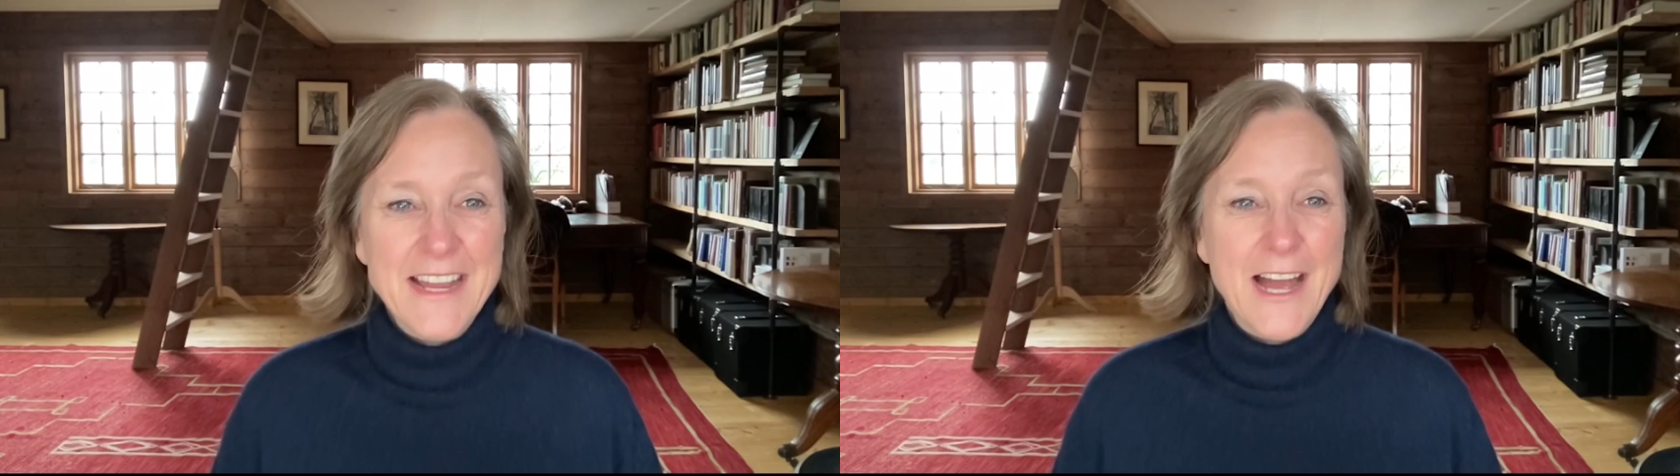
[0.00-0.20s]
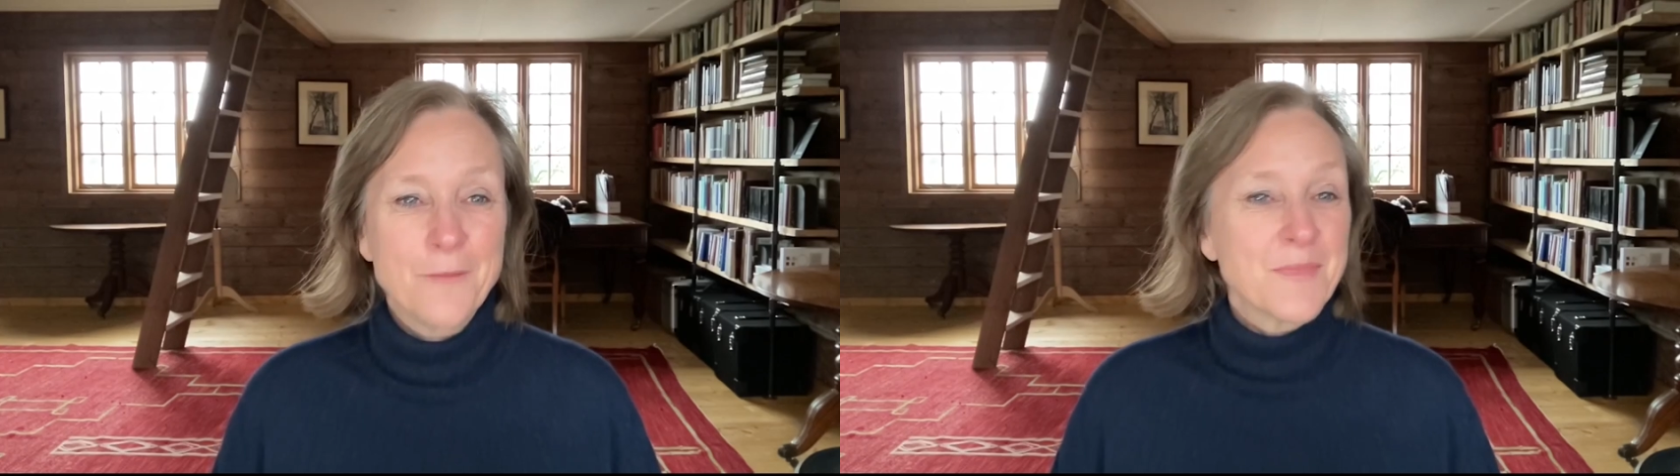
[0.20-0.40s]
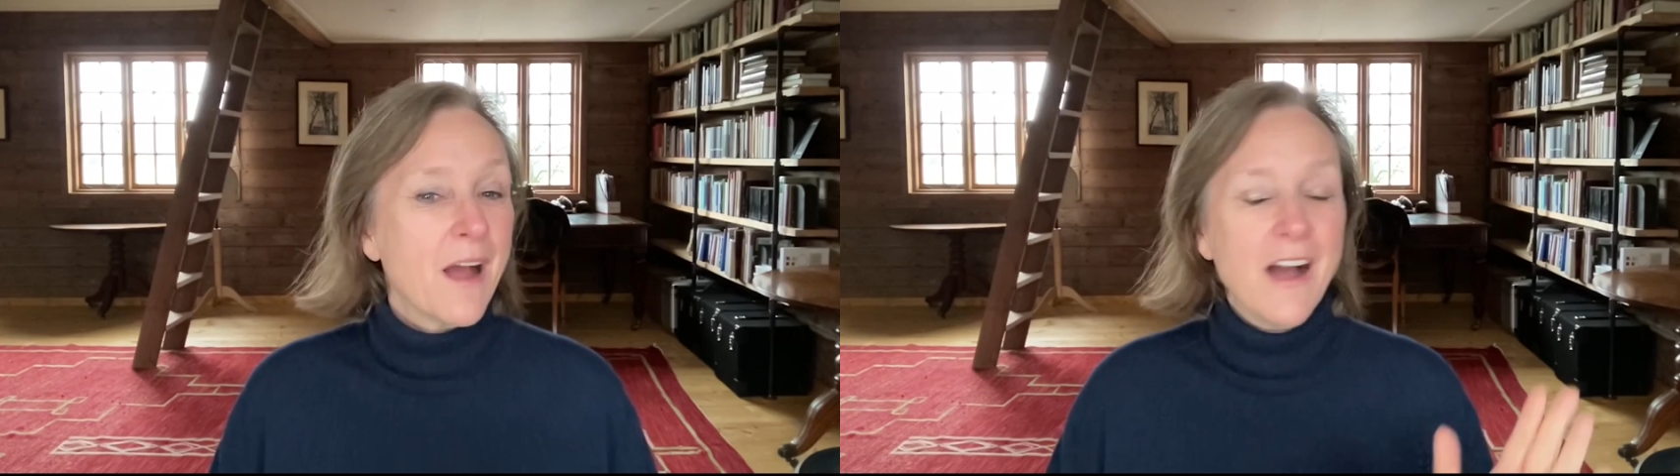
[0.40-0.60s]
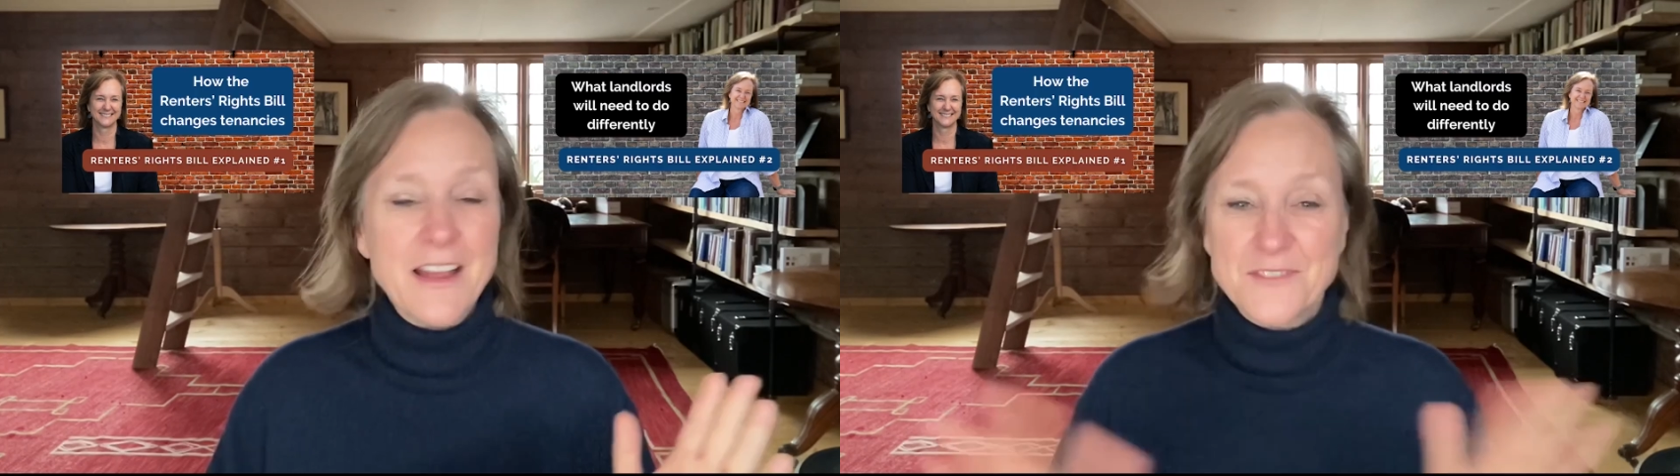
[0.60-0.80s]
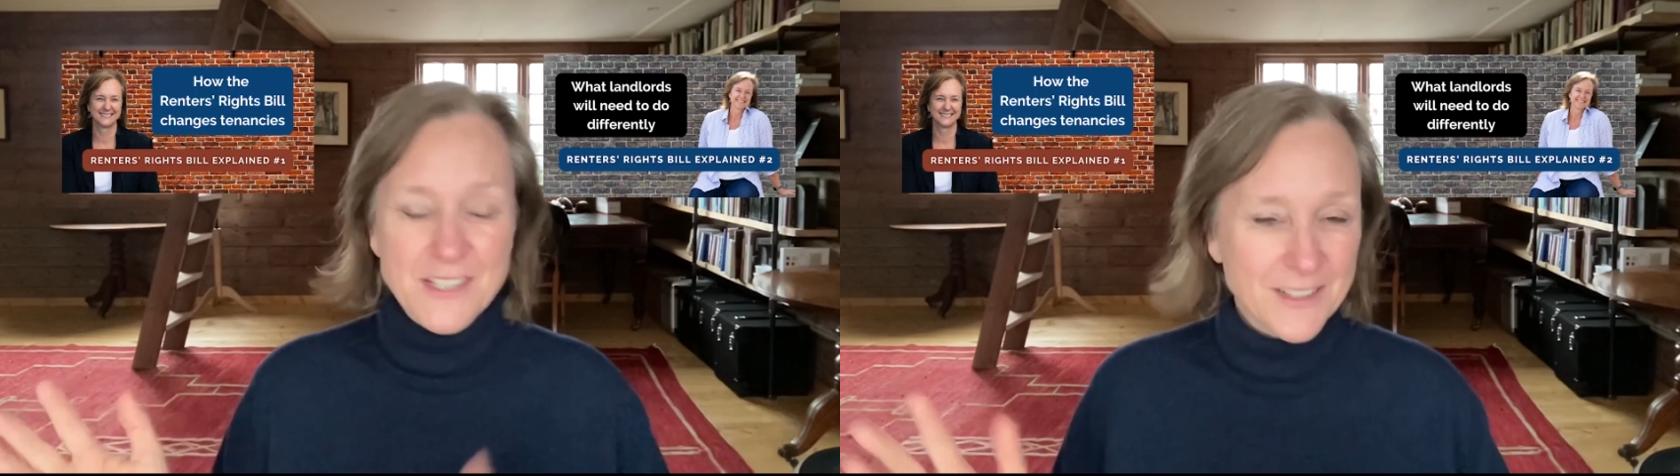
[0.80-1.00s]
Now,
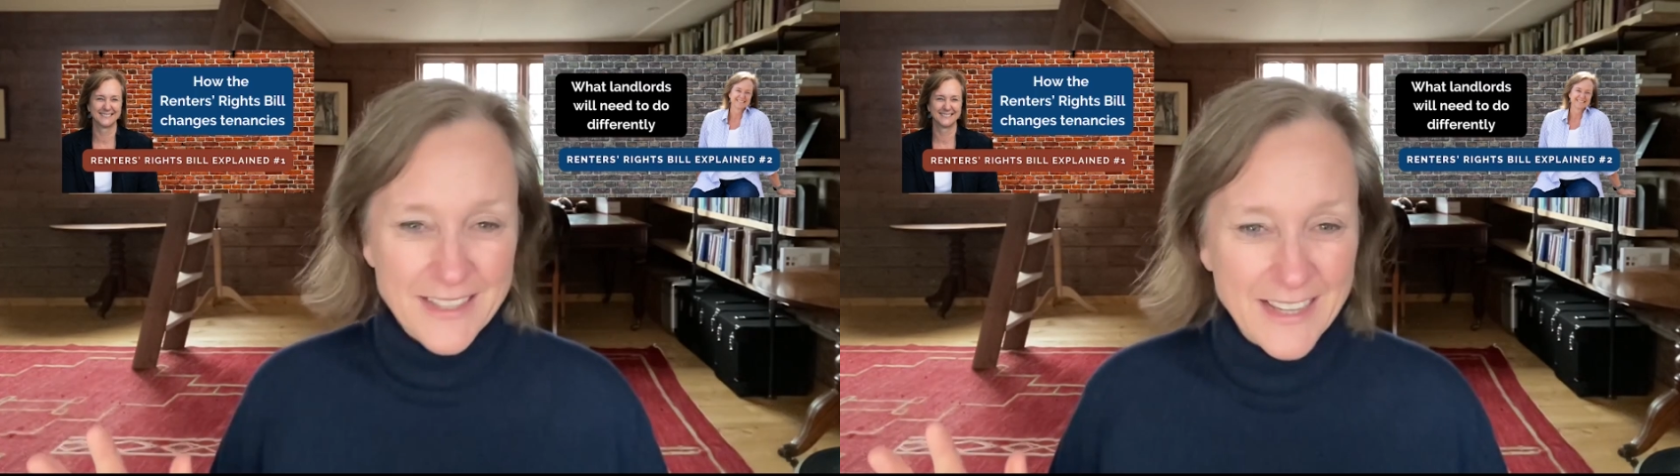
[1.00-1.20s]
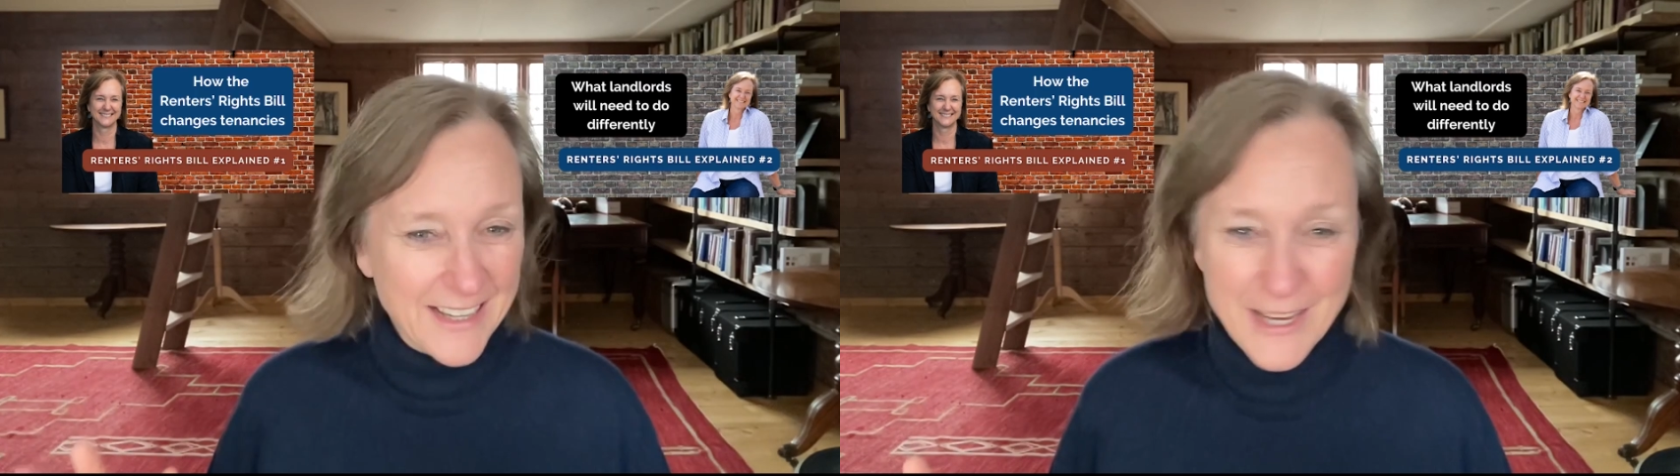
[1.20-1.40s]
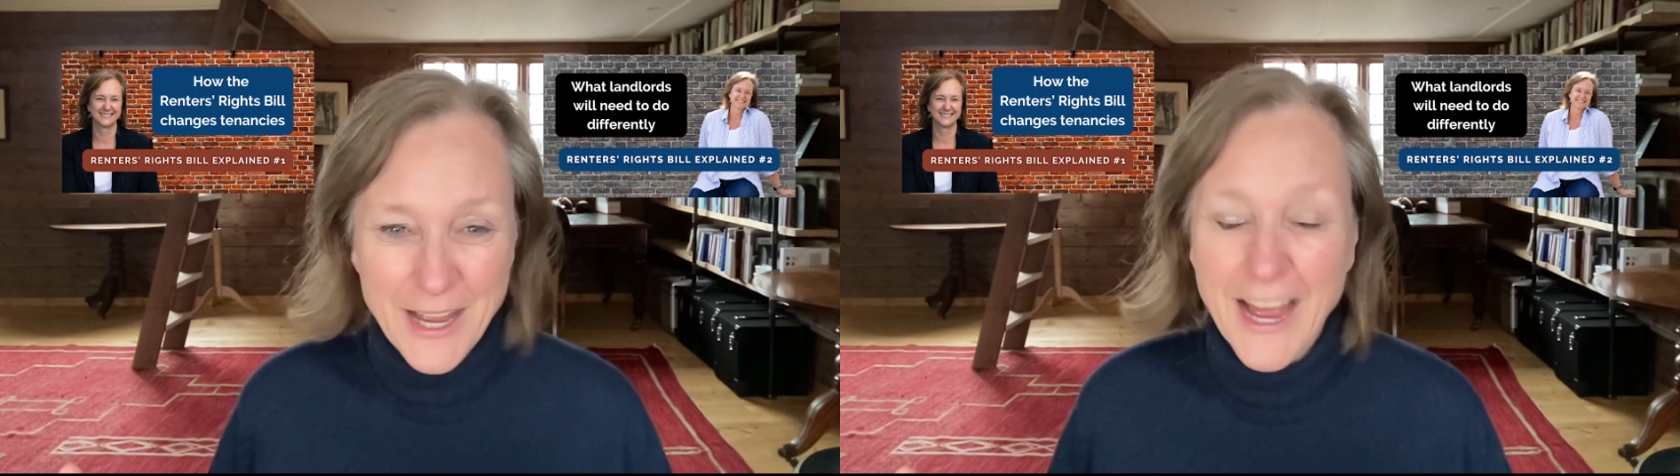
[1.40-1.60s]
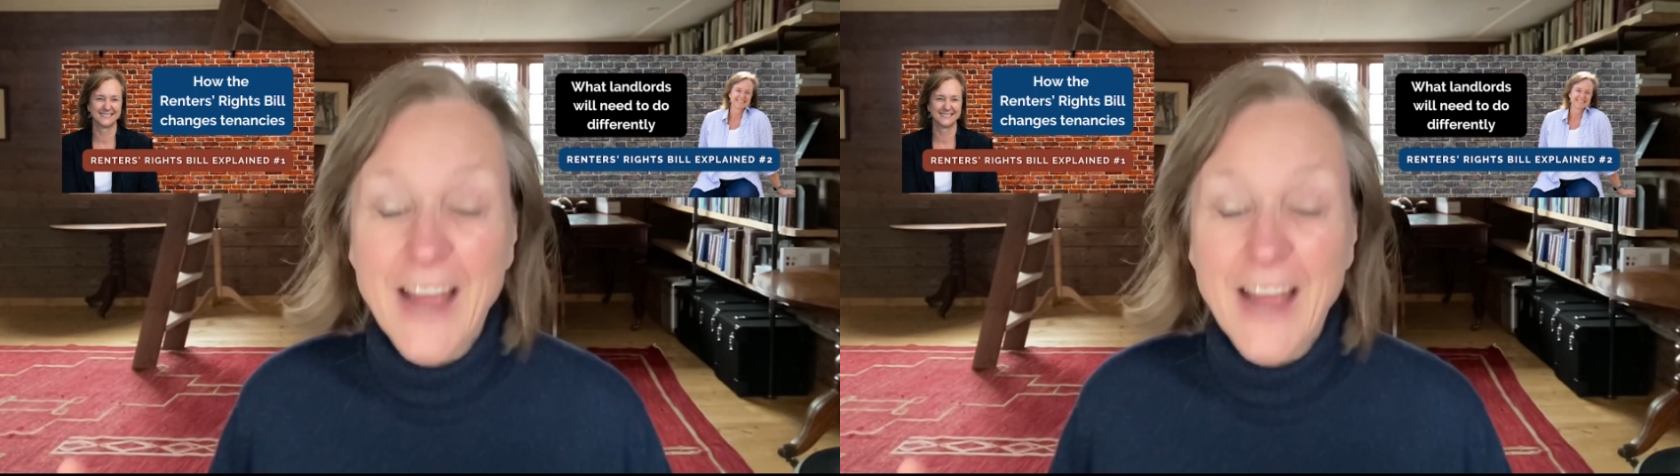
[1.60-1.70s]
I've done a